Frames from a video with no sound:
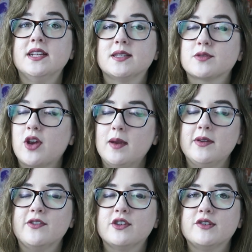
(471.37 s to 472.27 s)
Subscribe
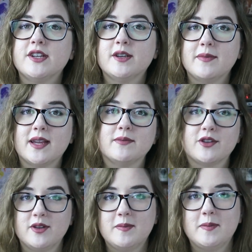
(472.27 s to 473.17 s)
if you're new here and become a
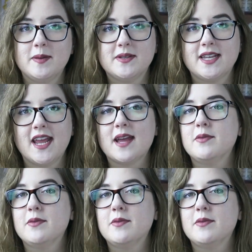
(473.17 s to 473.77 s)
Creepy Peep today.